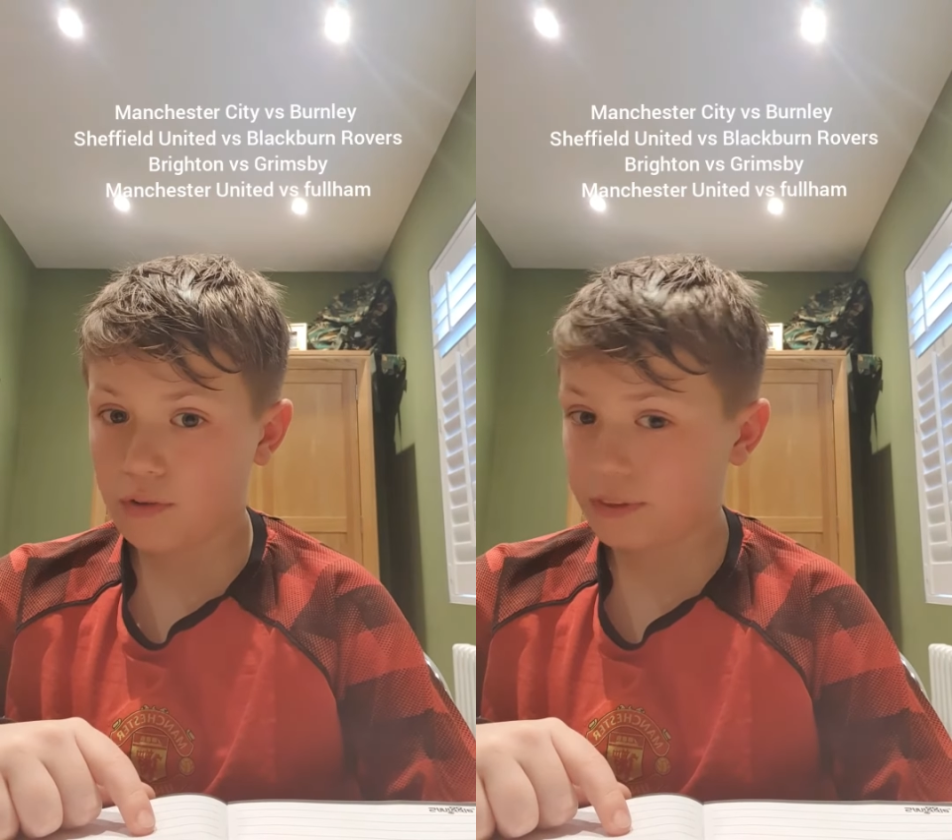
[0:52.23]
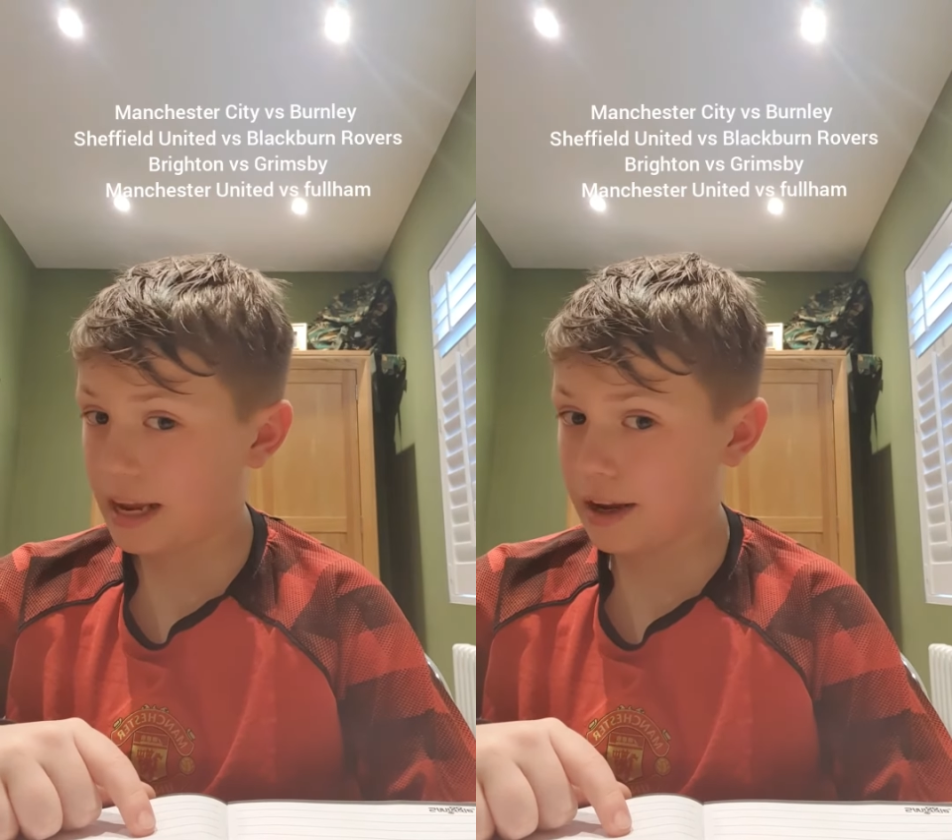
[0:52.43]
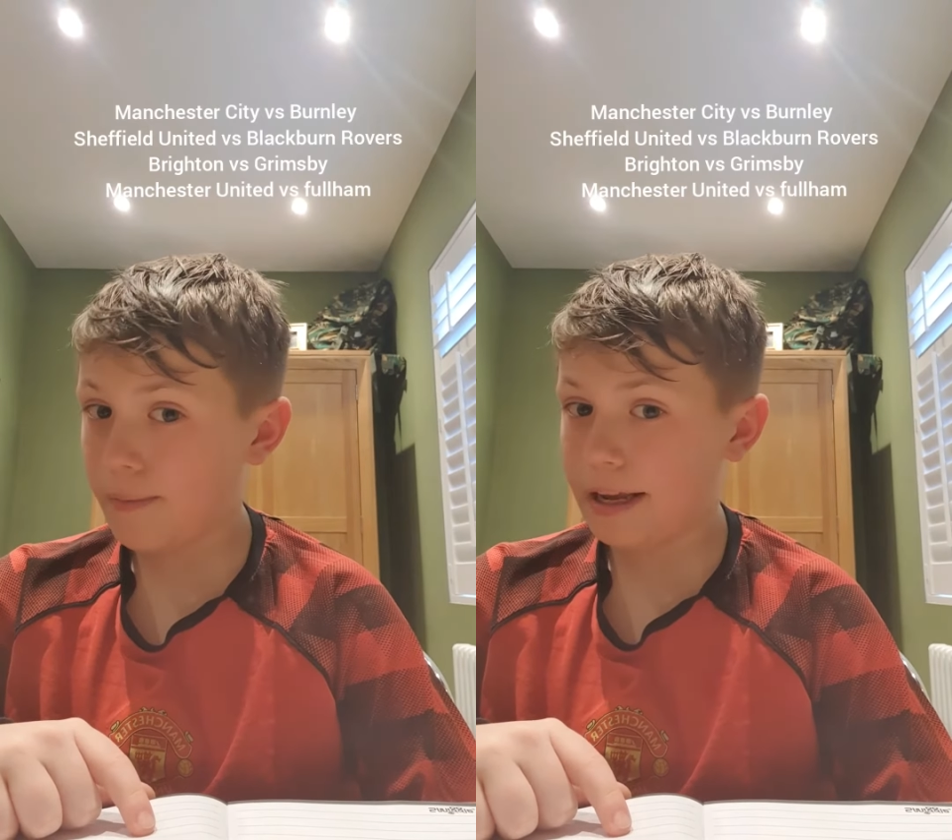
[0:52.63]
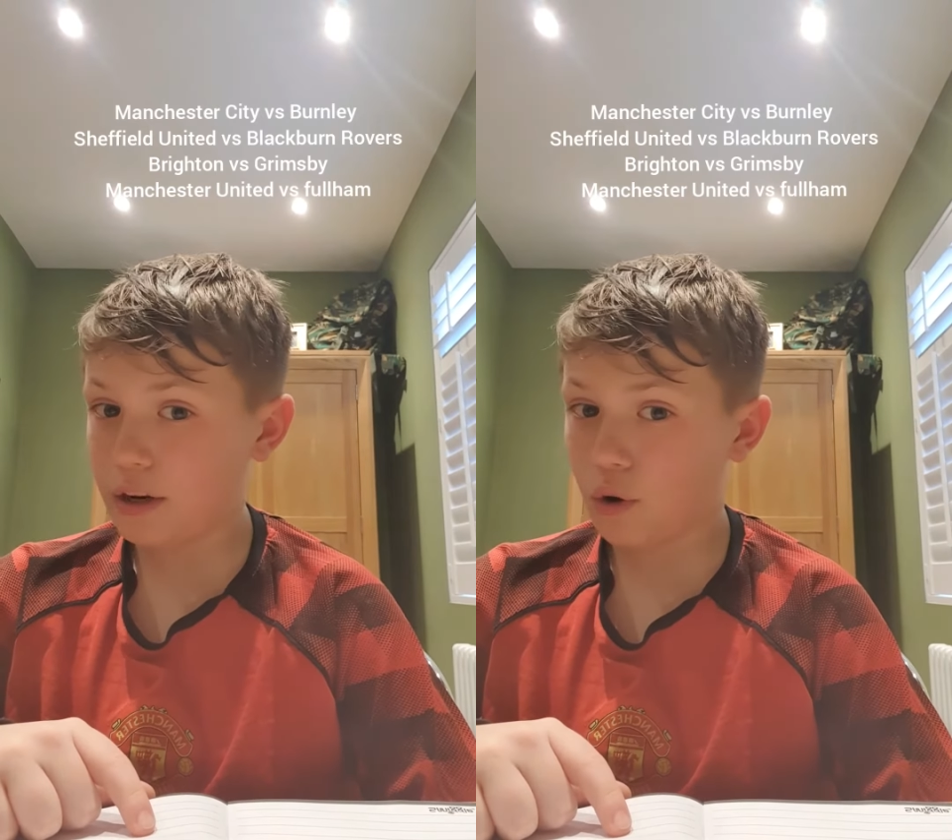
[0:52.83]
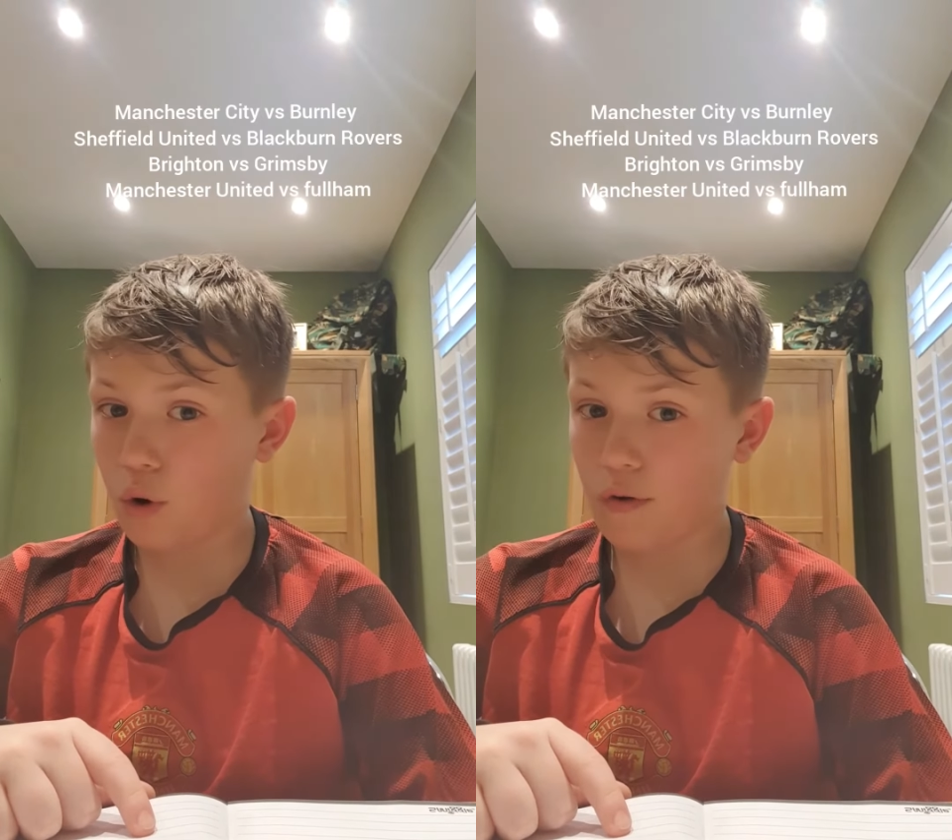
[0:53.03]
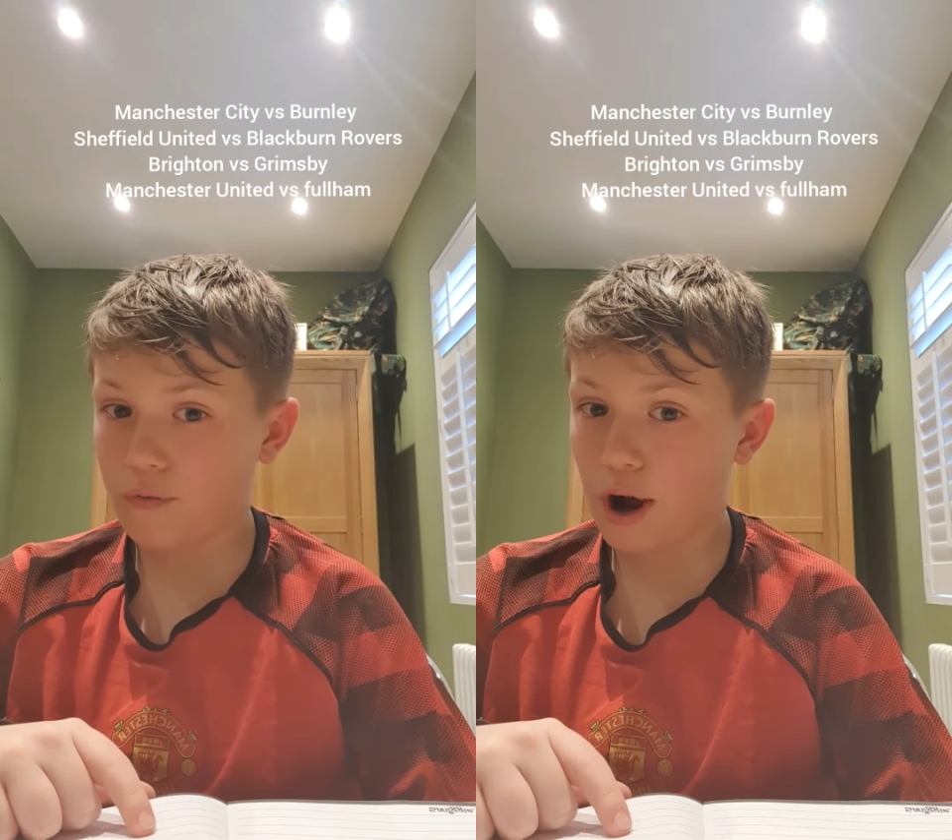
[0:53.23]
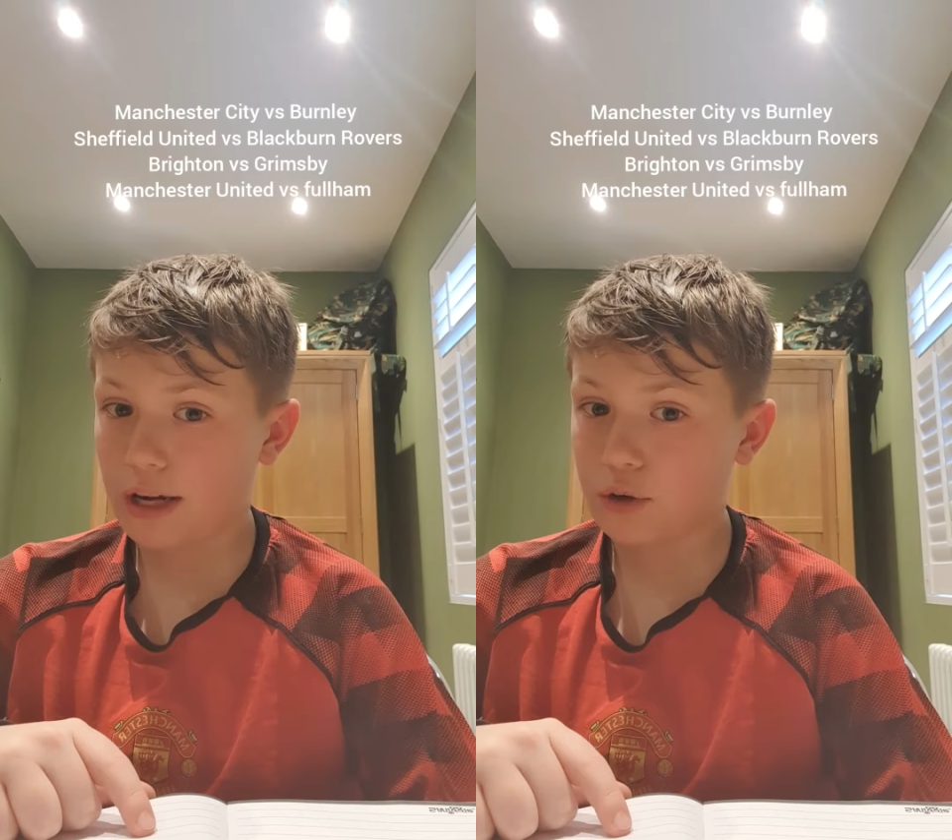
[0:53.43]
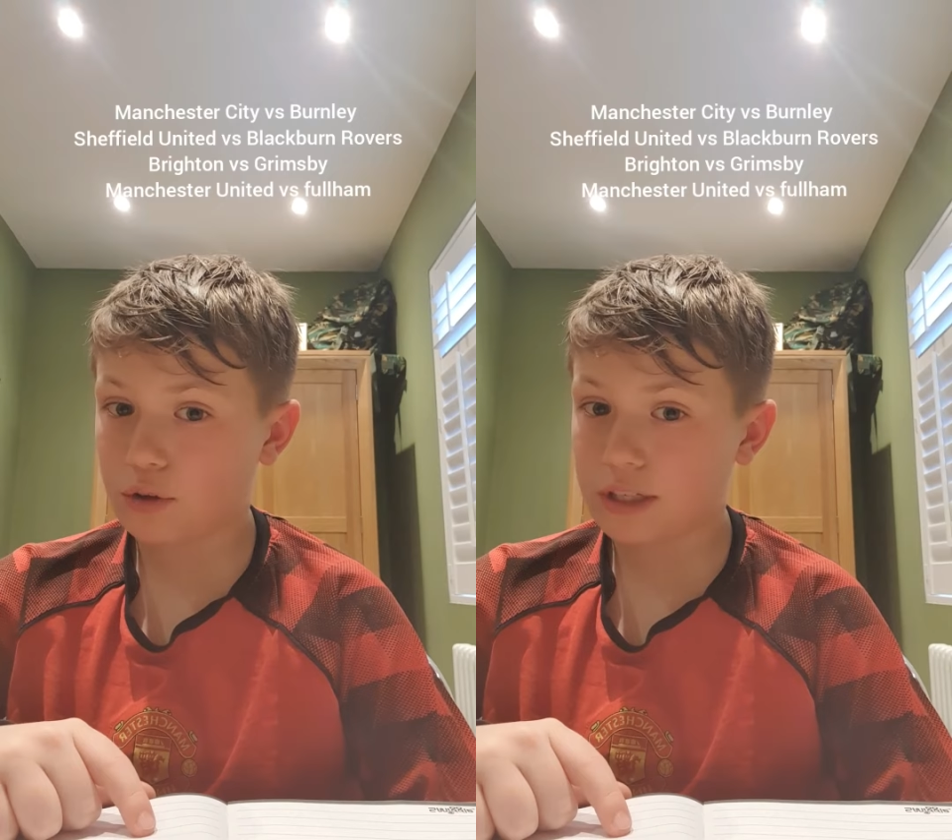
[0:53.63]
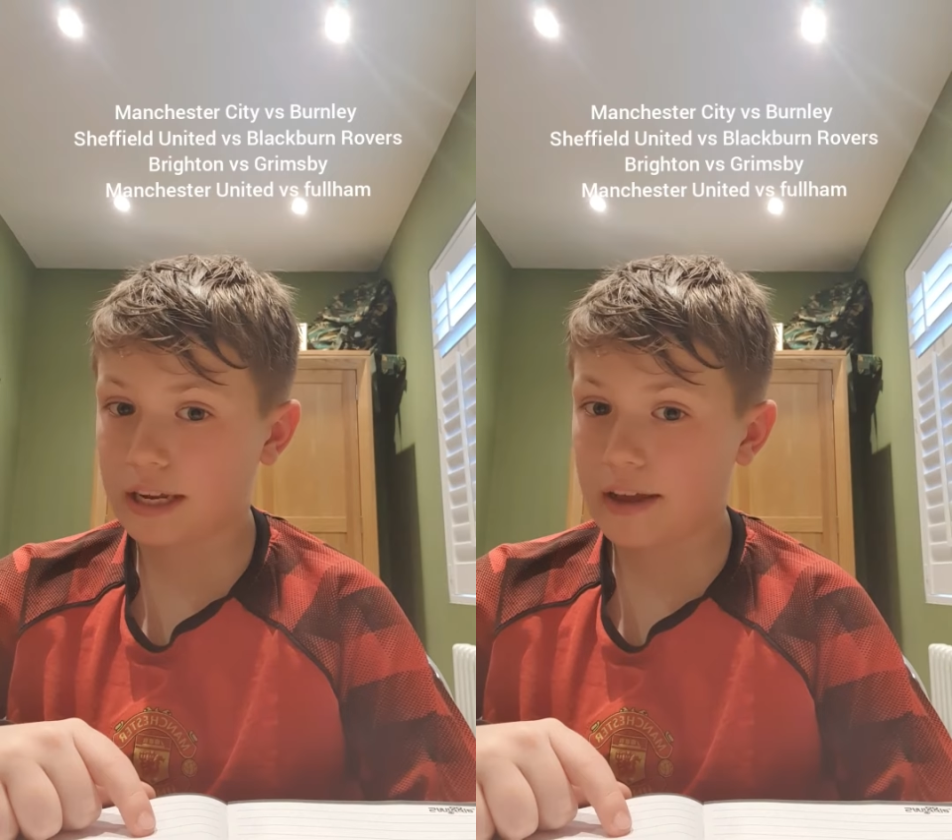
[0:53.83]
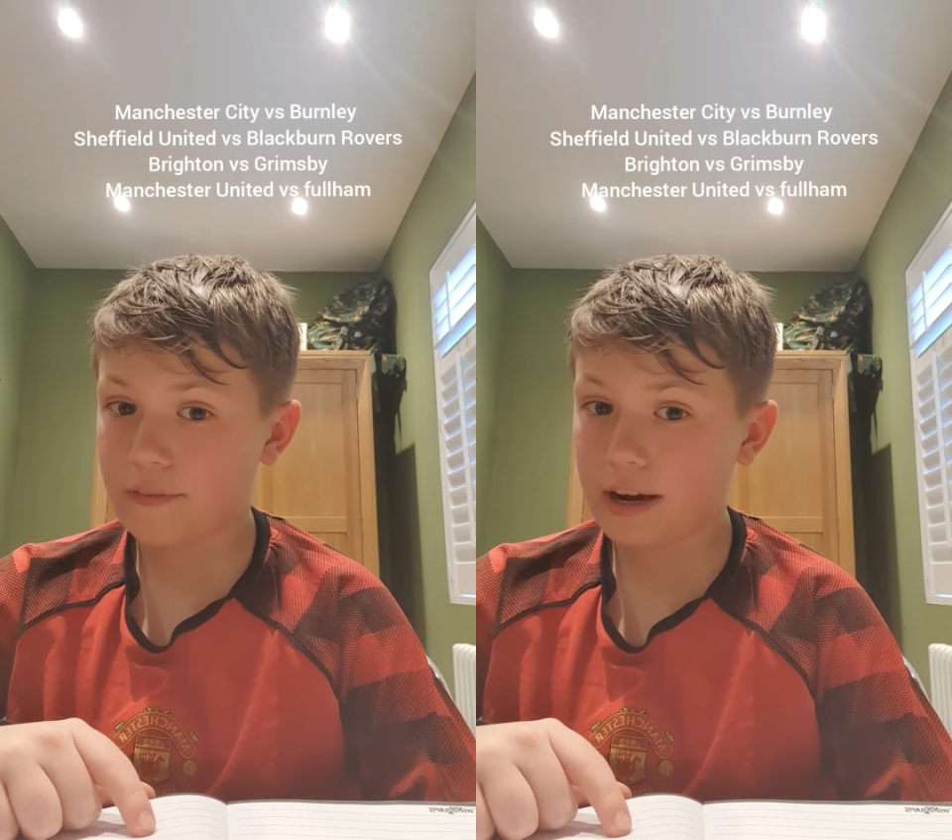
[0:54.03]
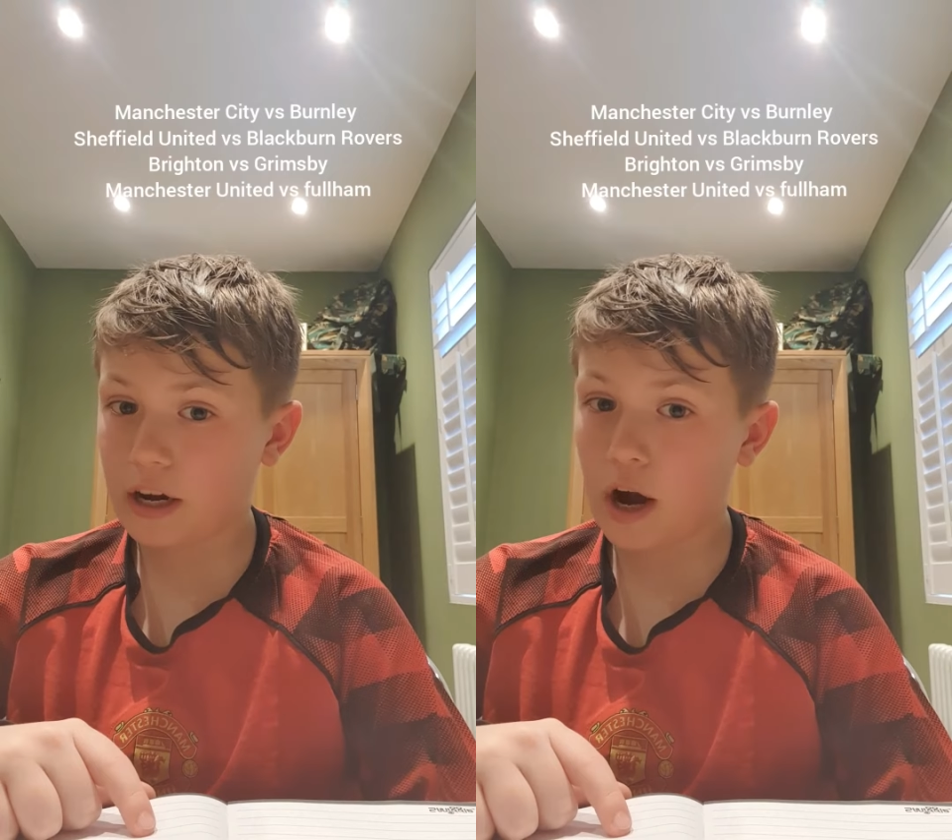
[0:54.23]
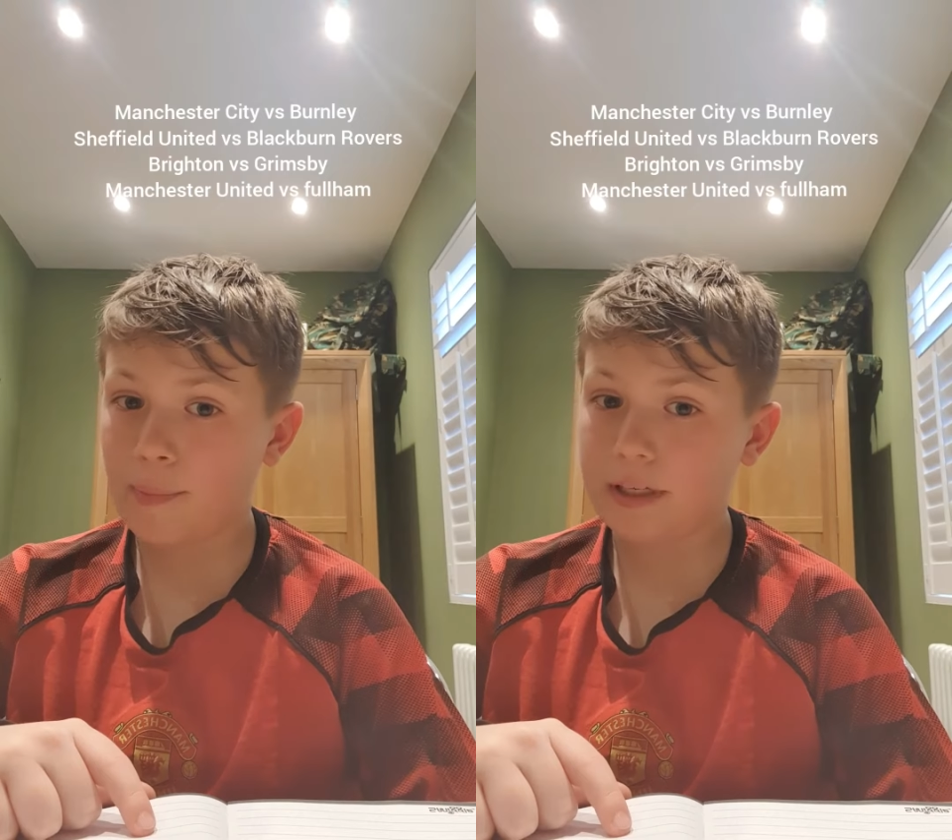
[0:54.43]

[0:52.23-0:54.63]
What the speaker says: If they can make the quarterfinals in the FA Cup